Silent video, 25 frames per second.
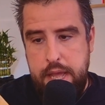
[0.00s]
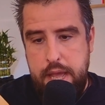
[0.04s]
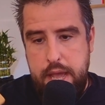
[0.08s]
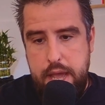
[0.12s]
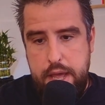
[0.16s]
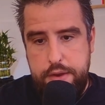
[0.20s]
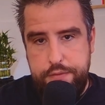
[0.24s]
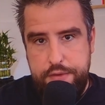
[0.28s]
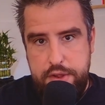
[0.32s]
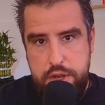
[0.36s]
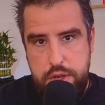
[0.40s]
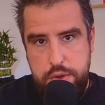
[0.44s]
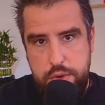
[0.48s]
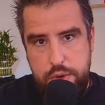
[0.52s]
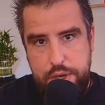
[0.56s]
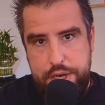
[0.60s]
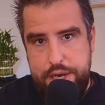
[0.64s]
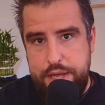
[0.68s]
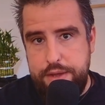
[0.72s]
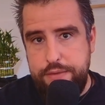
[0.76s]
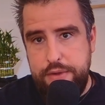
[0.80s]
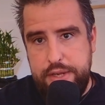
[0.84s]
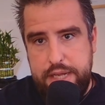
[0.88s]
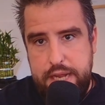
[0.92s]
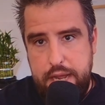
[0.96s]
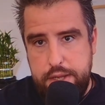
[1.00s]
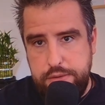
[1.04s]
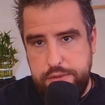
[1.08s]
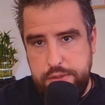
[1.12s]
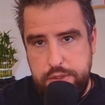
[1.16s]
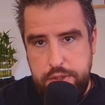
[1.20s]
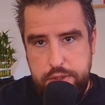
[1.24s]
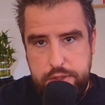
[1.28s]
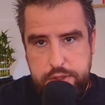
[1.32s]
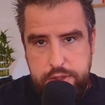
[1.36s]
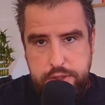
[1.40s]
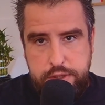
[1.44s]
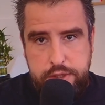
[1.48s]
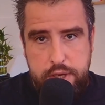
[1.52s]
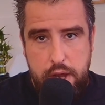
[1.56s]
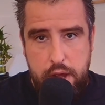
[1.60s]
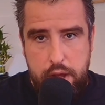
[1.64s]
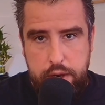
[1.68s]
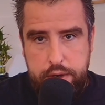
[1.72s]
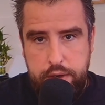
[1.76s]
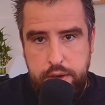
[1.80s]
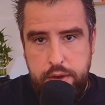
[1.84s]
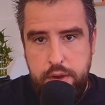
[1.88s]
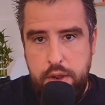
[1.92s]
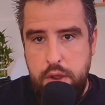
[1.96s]
and when you leave it out in the
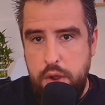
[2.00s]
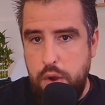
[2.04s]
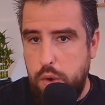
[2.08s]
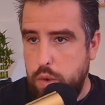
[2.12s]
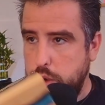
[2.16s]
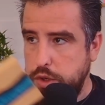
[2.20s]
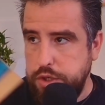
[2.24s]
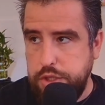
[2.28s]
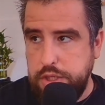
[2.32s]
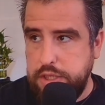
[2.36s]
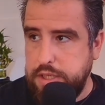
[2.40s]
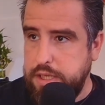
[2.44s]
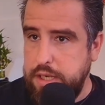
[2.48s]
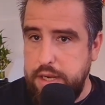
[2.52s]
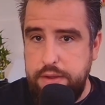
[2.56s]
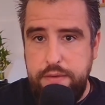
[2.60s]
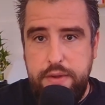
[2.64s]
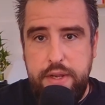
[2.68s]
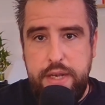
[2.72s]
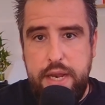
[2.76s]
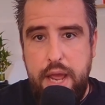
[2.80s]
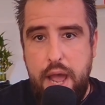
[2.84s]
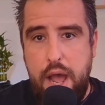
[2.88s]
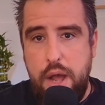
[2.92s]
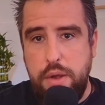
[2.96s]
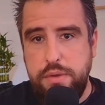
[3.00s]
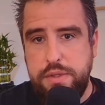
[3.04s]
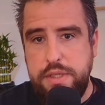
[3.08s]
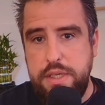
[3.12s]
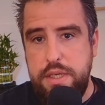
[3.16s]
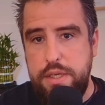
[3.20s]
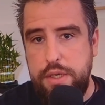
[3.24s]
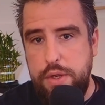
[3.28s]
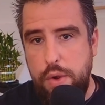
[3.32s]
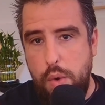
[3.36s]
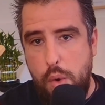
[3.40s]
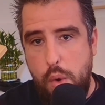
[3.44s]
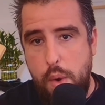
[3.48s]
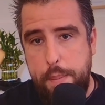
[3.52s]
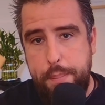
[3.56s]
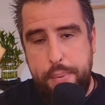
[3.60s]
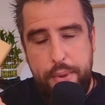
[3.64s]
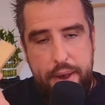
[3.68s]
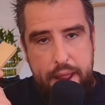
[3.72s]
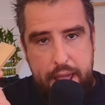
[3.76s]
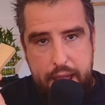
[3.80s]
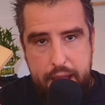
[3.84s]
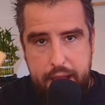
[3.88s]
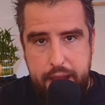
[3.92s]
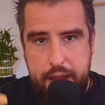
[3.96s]
sun, or just leave it out in the
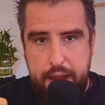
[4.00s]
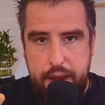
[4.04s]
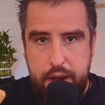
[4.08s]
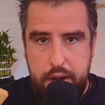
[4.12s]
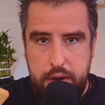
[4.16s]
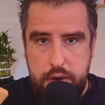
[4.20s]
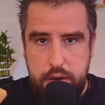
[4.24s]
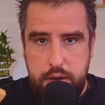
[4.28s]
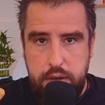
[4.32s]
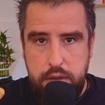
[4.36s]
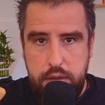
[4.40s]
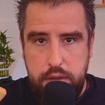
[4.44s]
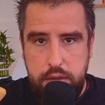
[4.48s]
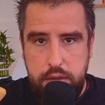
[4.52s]
open air,